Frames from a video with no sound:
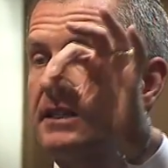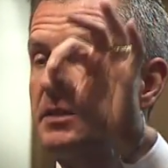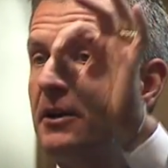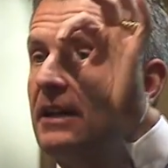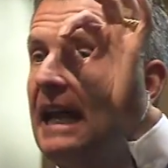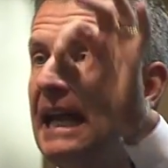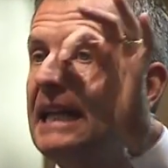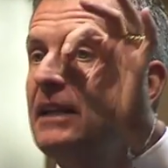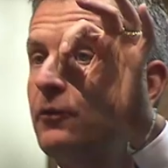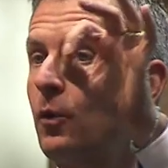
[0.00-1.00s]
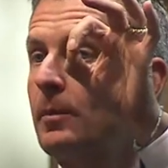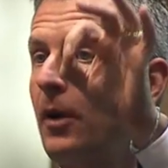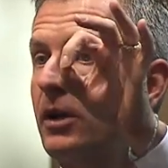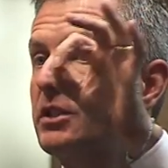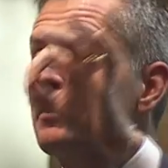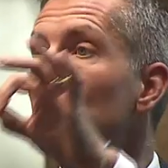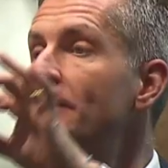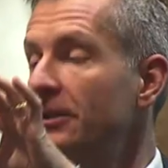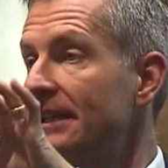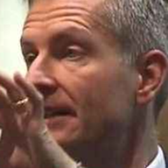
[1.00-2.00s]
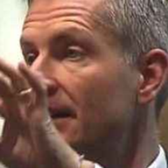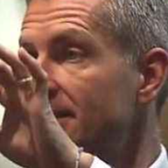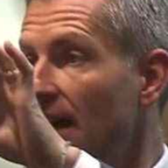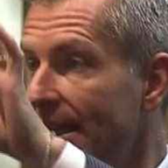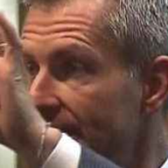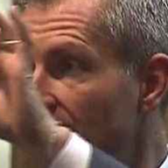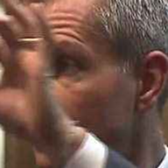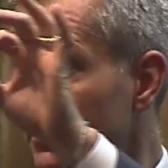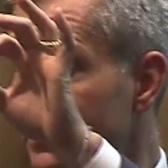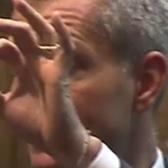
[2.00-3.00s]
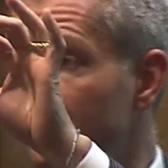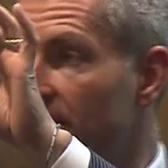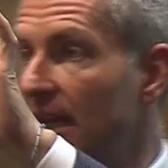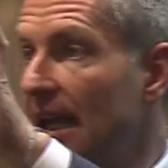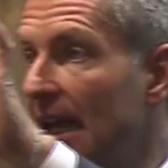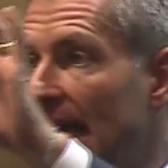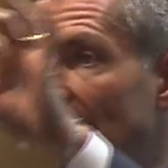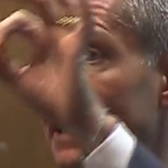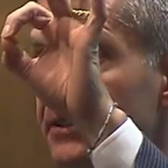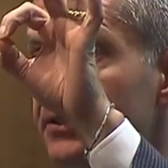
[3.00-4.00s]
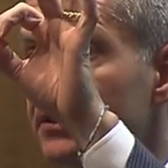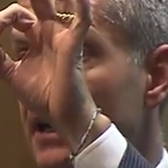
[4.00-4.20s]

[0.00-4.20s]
It's about 84 parts per million, tiny, tiny little signal as,